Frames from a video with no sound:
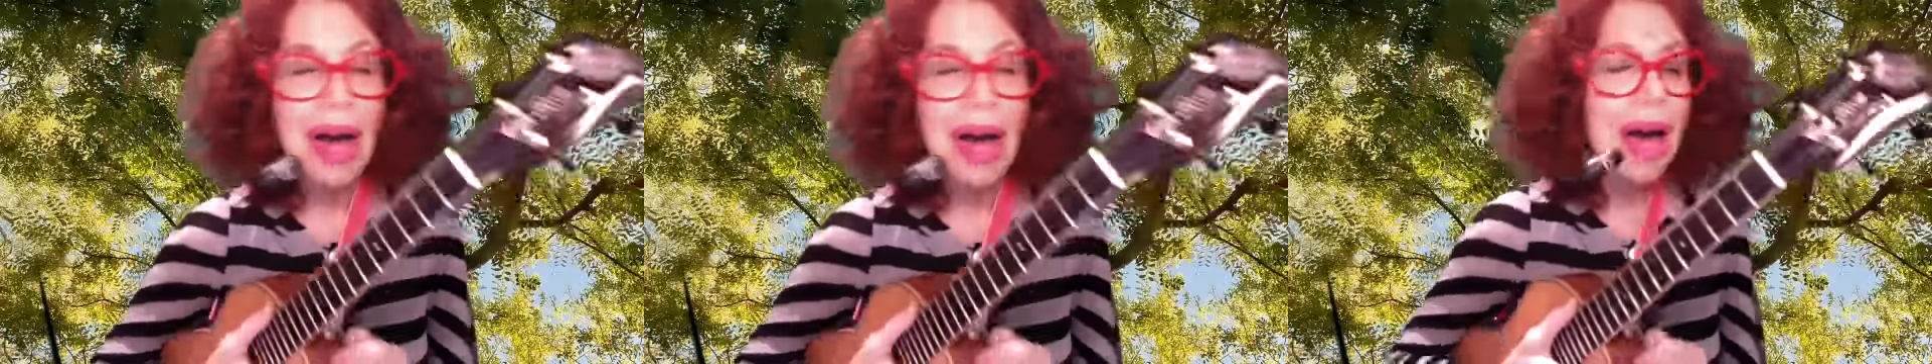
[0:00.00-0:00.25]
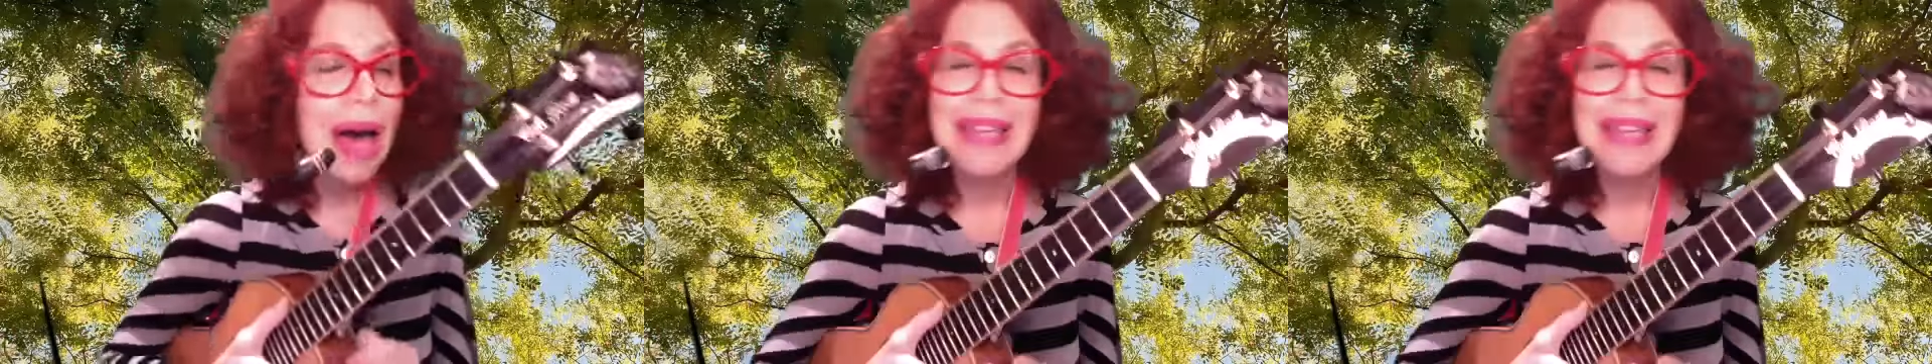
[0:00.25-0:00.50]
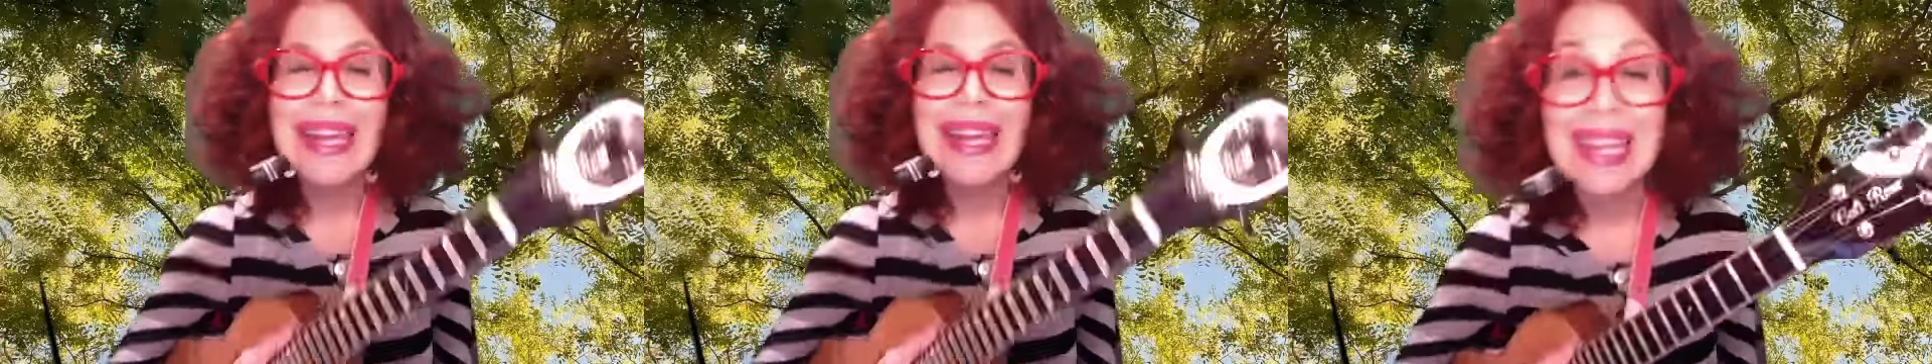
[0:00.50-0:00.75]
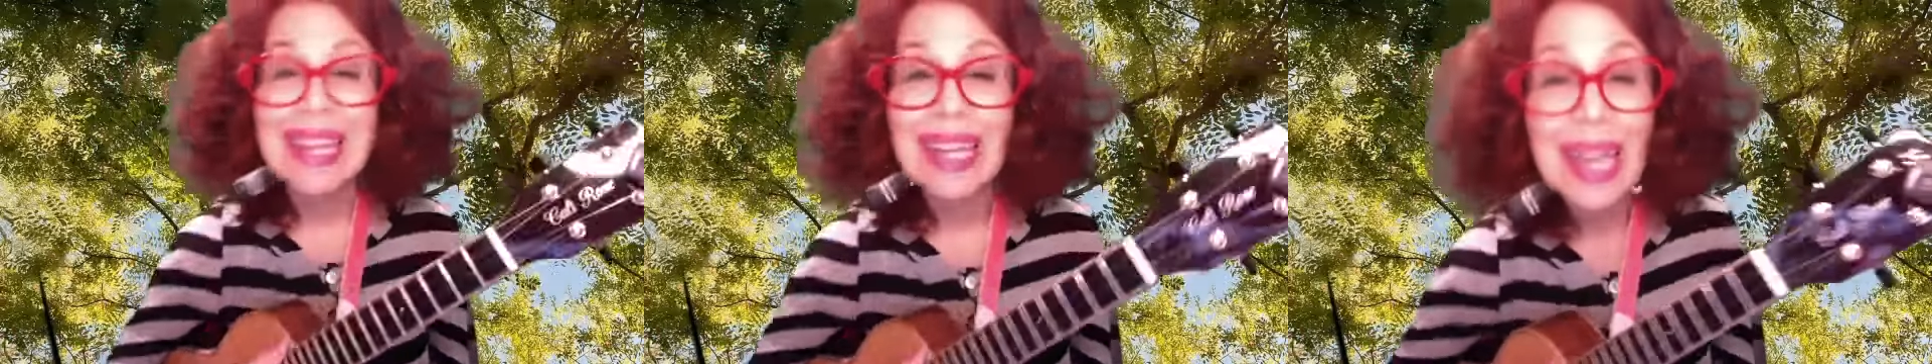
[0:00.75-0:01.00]
I'm
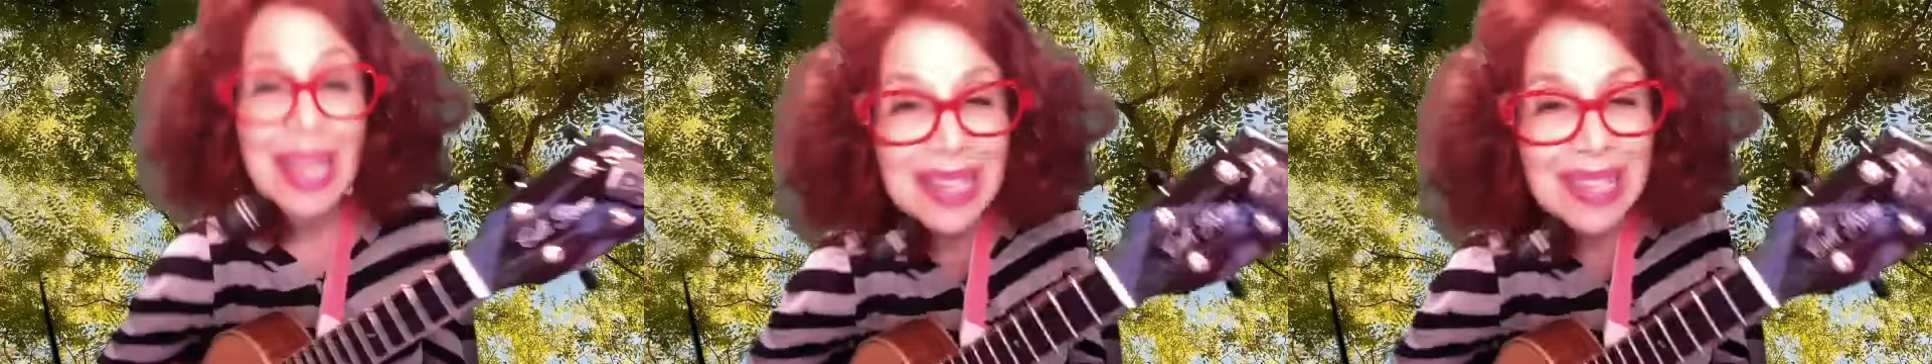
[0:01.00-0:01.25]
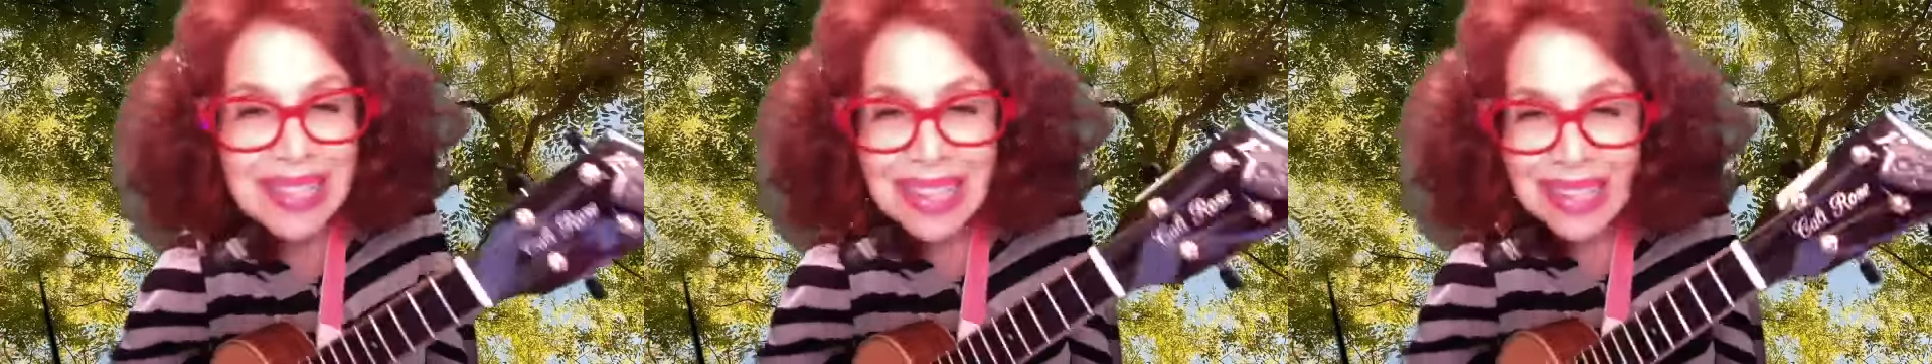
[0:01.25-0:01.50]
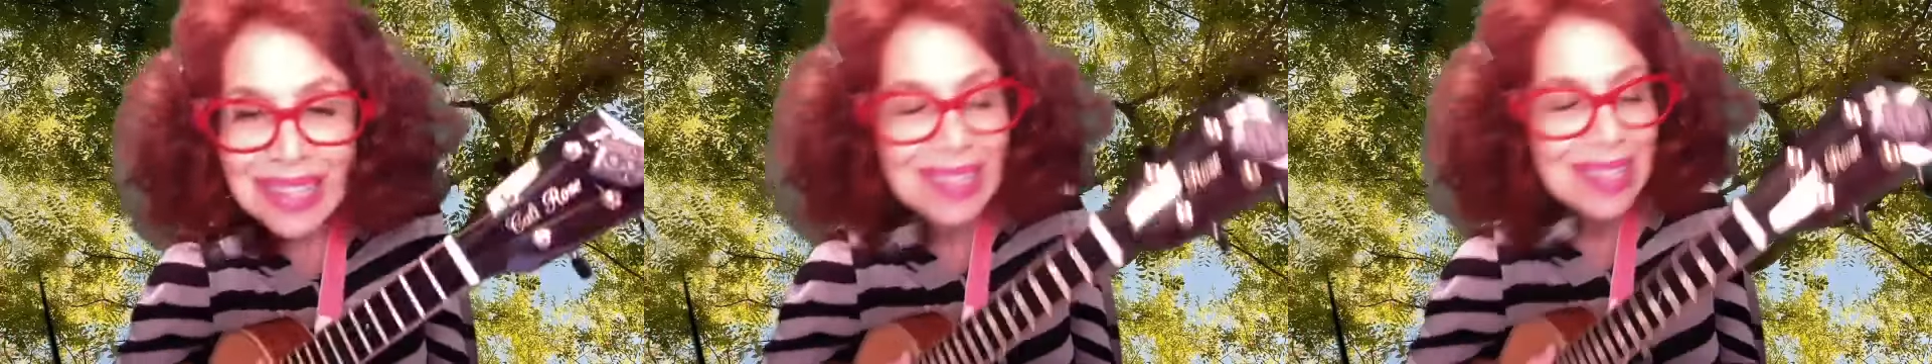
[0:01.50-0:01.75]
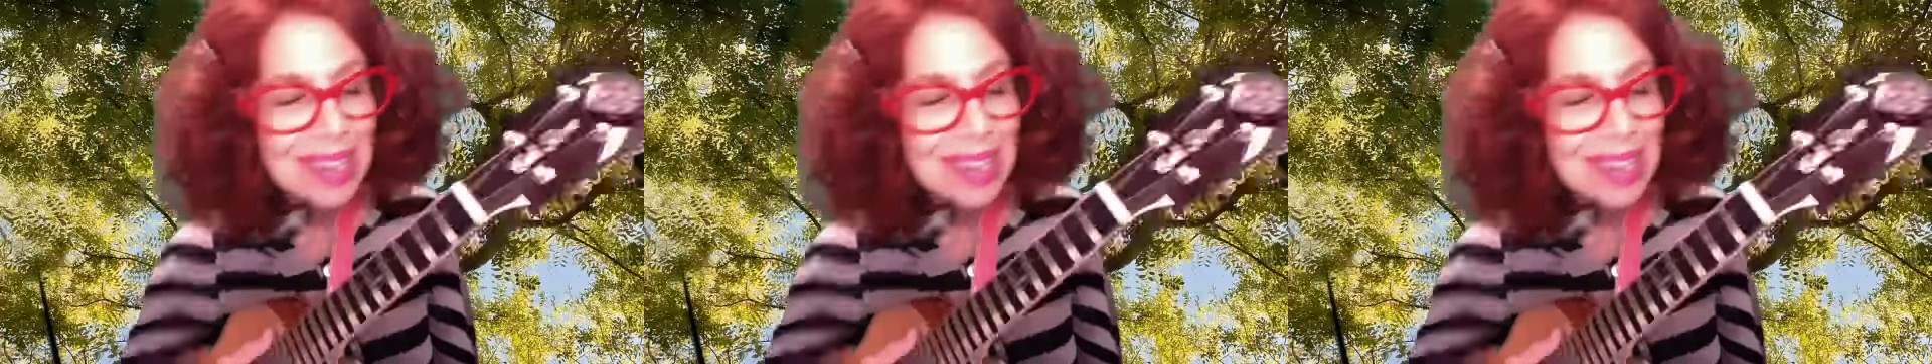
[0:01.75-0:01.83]
getting lazy